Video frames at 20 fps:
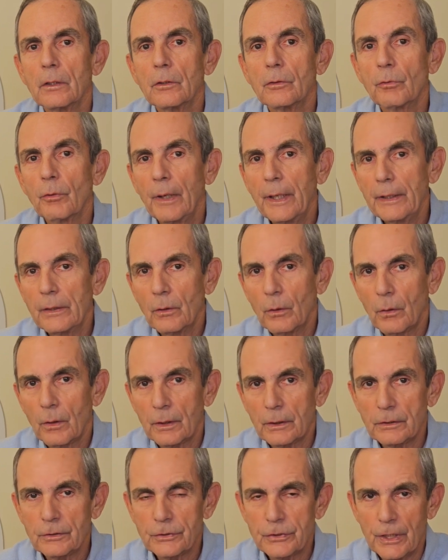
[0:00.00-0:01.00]
Great
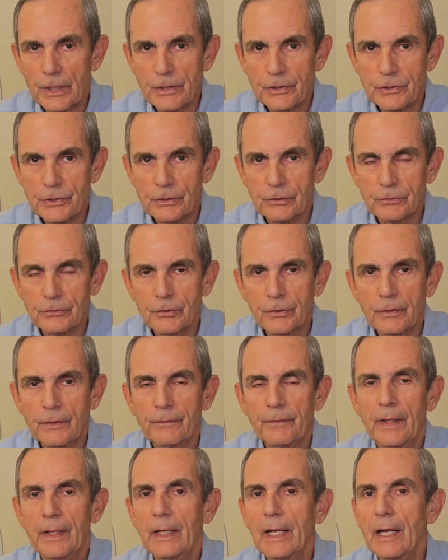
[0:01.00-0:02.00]
organizations
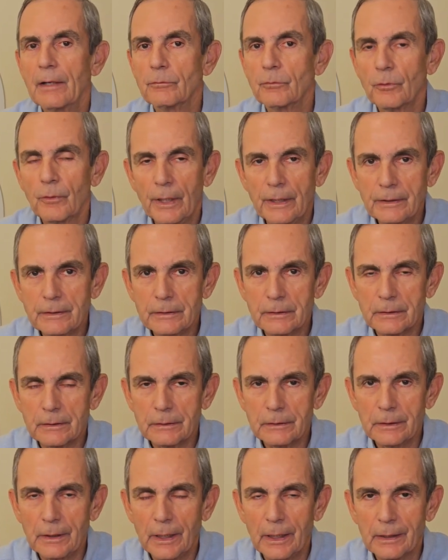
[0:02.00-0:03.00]
that have great
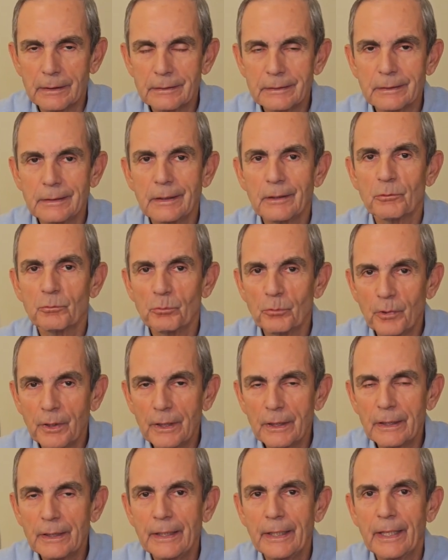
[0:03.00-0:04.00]
success
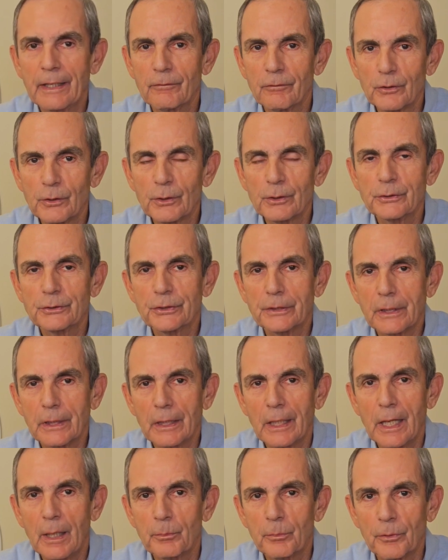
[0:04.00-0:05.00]
really have learned to
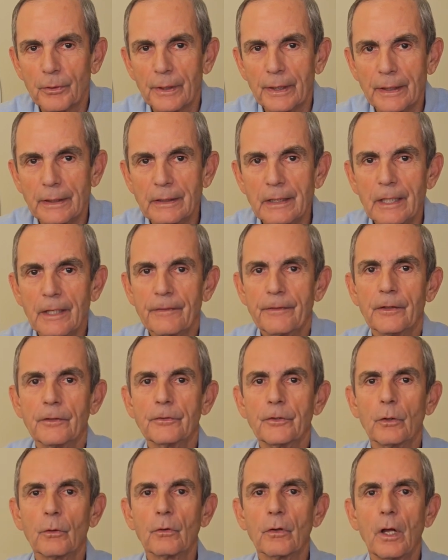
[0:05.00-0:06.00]
collaborate. They're
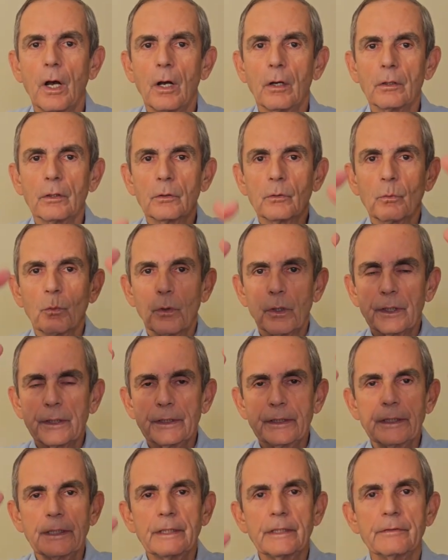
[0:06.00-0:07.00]
no longer
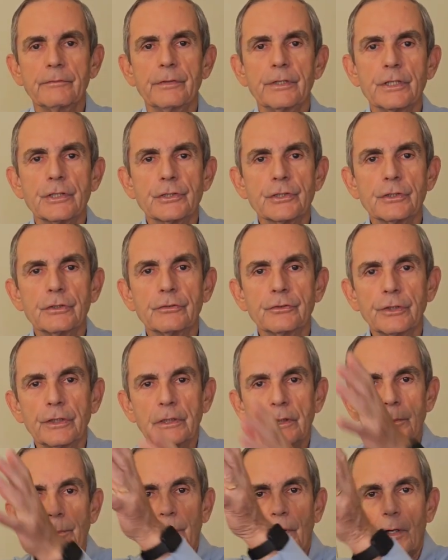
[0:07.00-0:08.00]
working in divisions
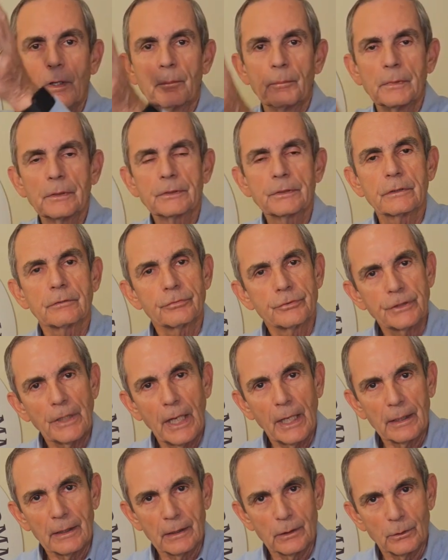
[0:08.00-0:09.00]
and departments of
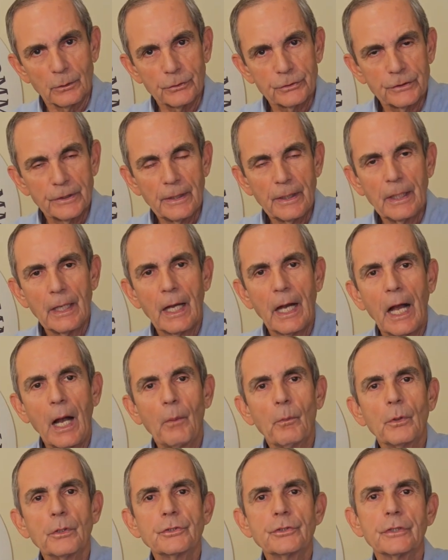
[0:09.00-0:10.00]
silos. I
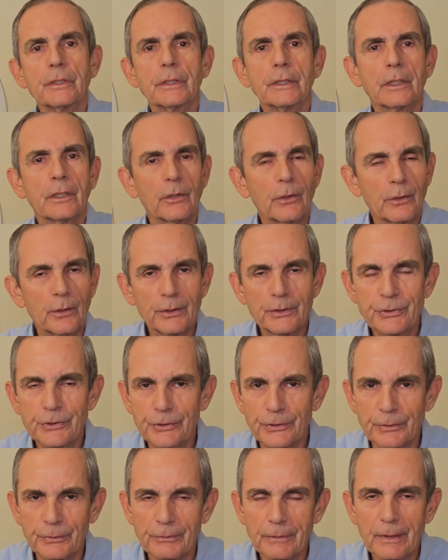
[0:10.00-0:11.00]
want you to encourage
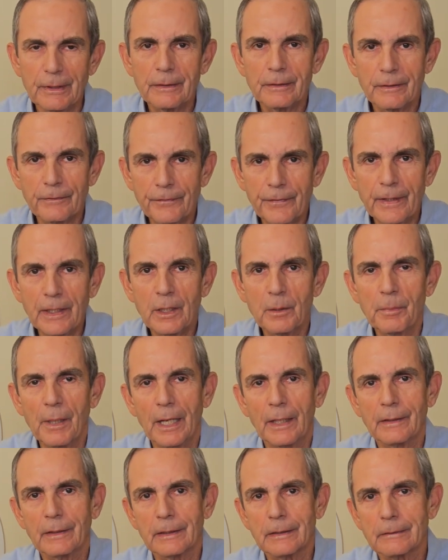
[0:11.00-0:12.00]
you to think
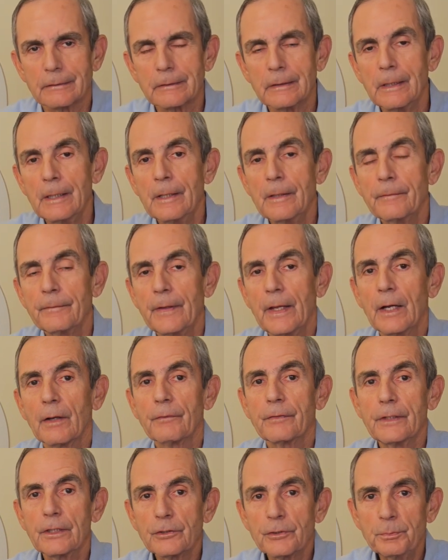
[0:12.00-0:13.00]
about this. Now,
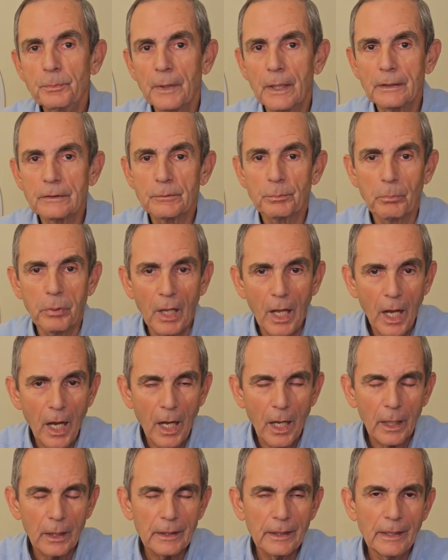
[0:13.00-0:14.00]
this month's
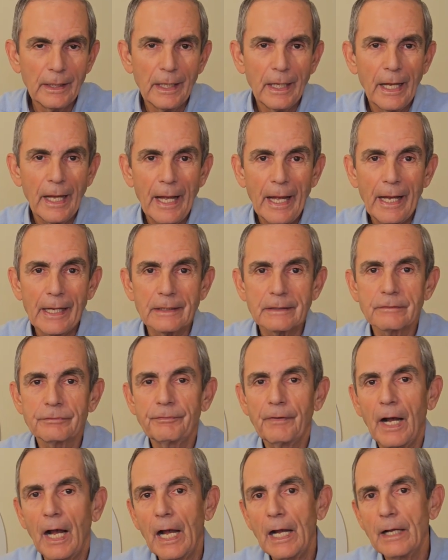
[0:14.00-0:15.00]
blog has
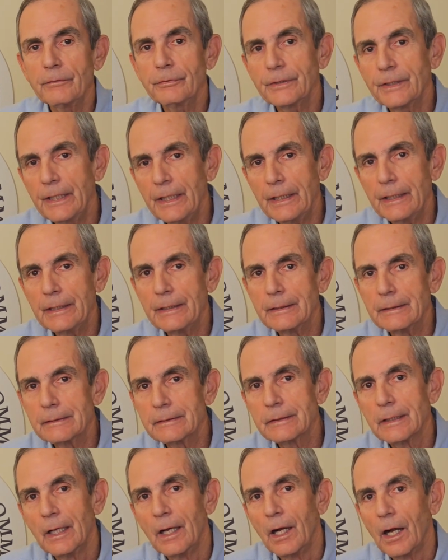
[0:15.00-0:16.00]
five keys
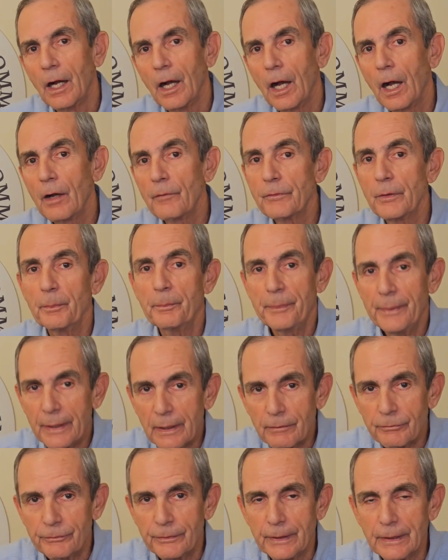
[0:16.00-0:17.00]
of the
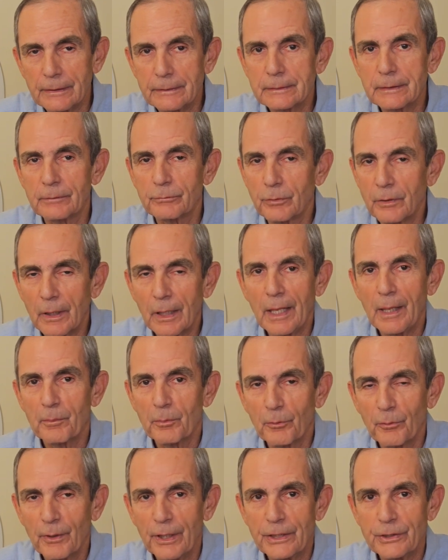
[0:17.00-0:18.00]
benefits of
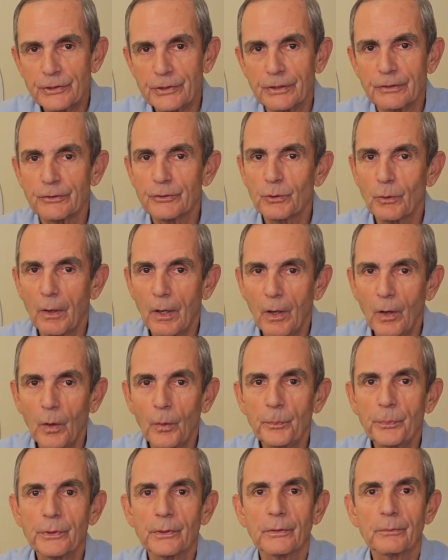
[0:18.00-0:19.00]
collaboration. So I
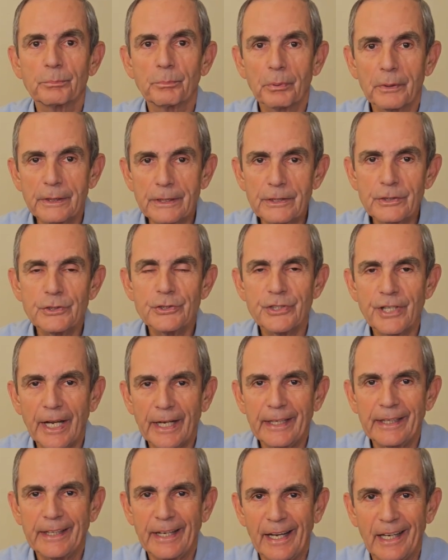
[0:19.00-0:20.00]
hope you'll please
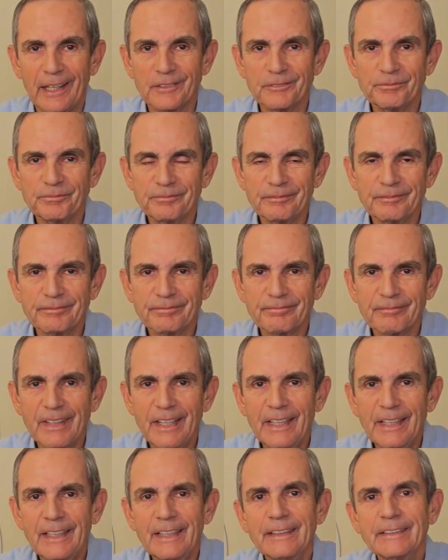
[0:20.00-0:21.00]
check it out.
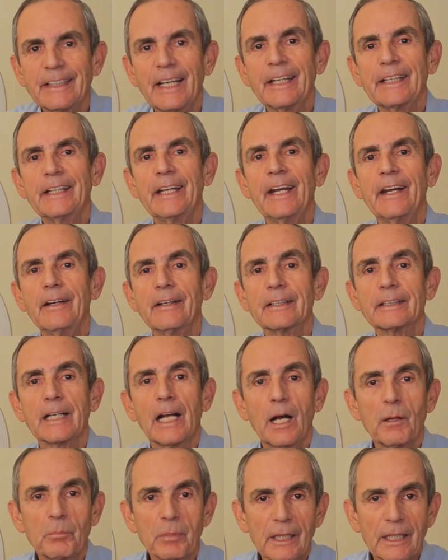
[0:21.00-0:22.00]
Take care and
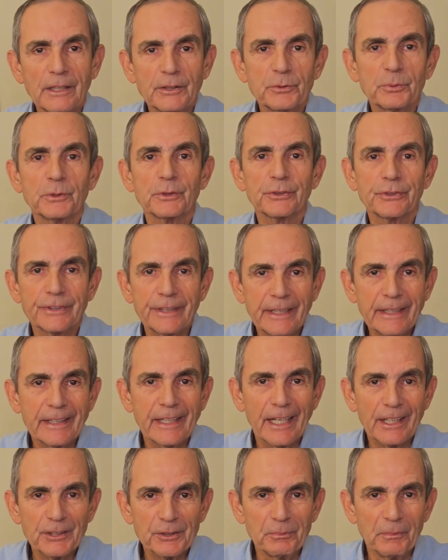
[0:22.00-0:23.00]
God bless. We'll see you
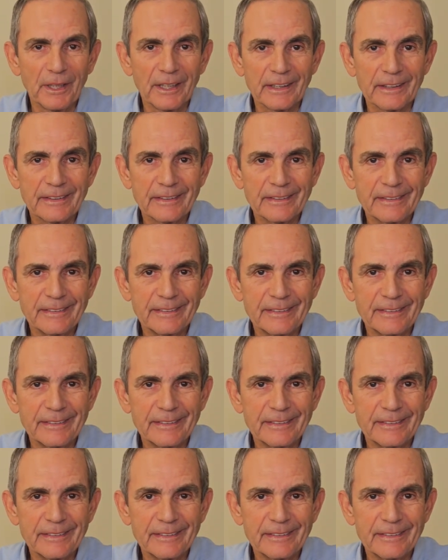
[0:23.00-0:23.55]
next month.